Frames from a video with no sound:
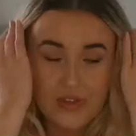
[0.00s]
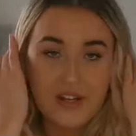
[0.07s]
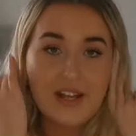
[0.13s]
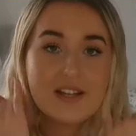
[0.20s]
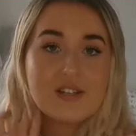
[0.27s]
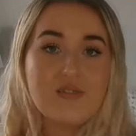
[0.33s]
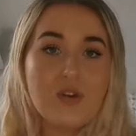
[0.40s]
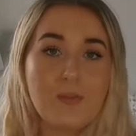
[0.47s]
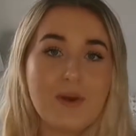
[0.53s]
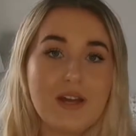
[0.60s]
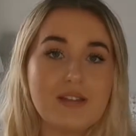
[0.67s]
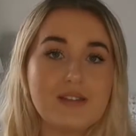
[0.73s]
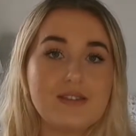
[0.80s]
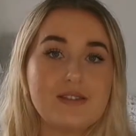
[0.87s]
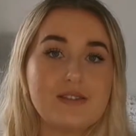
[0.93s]
the next few
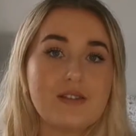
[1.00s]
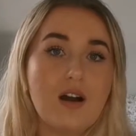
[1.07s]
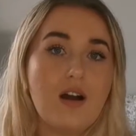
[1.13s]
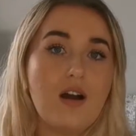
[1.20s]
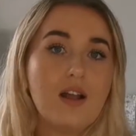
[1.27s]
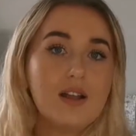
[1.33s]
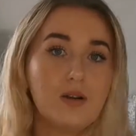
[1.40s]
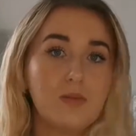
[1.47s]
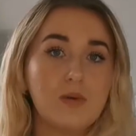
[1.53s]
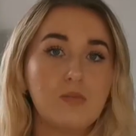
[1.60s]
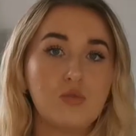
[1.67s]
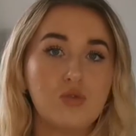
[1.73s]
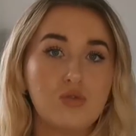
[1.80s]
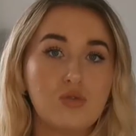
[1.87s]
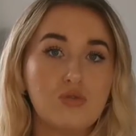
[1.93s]
bits are a little bit
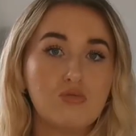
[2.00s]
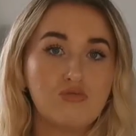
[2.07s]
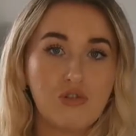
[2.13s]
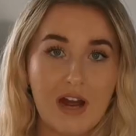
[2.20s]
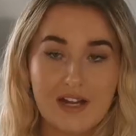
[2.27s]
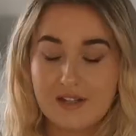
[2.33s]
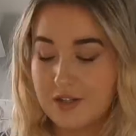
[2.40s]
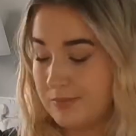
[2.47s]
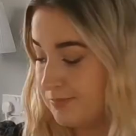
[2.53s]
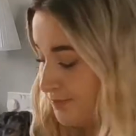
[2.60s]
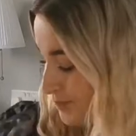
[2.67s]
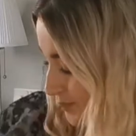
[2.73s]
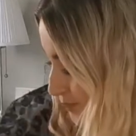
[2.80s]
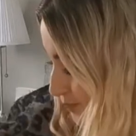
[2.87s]
more random.